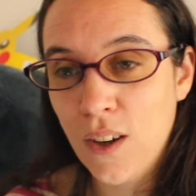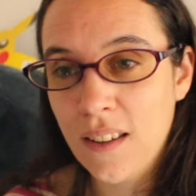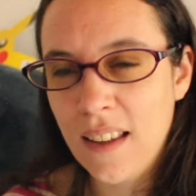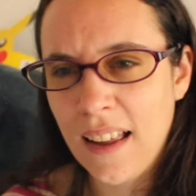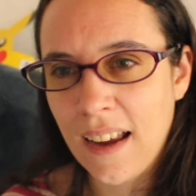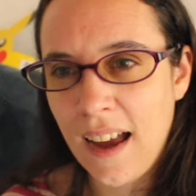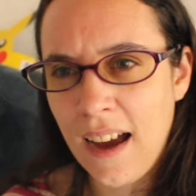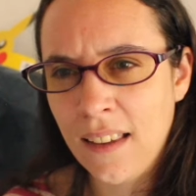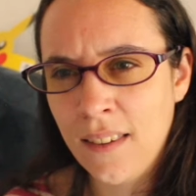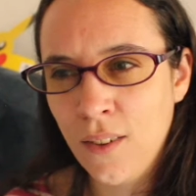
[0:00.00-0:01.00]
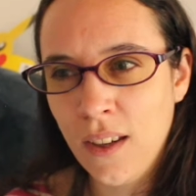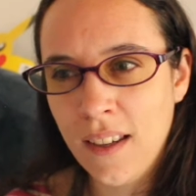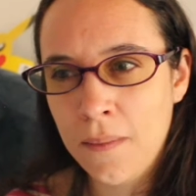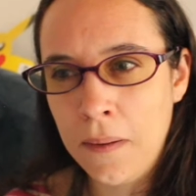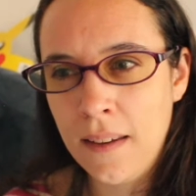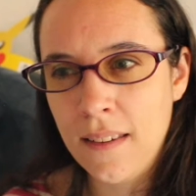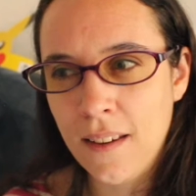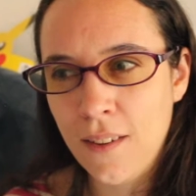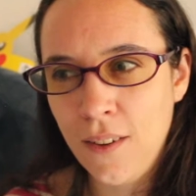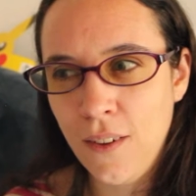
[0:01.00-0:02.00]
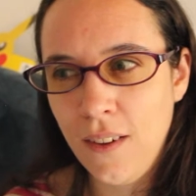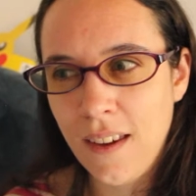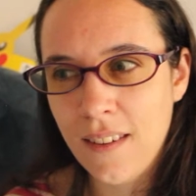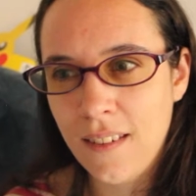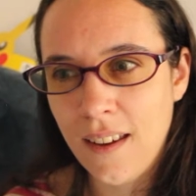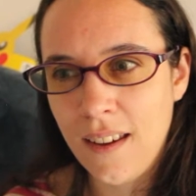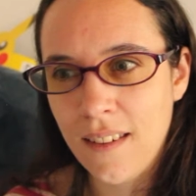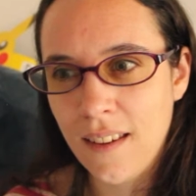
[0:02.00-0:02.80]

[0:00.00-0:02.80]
gonna say like, I thought I explained that to you yesterday,